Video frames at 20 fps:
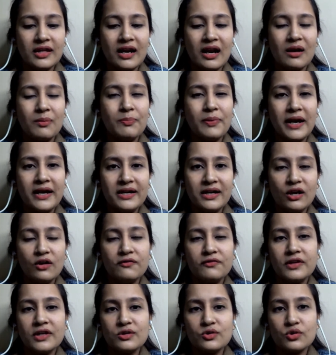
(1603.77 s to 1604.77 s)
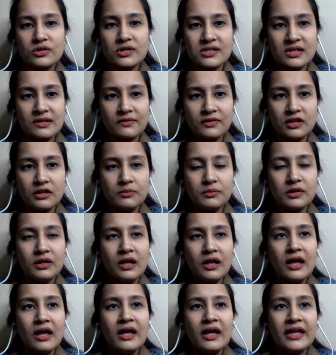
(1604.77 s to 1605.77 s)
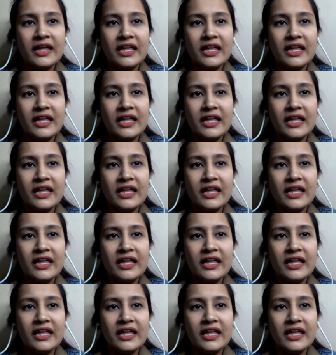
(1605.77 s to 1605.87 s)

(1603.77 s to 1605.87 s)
there are plenty of resources available.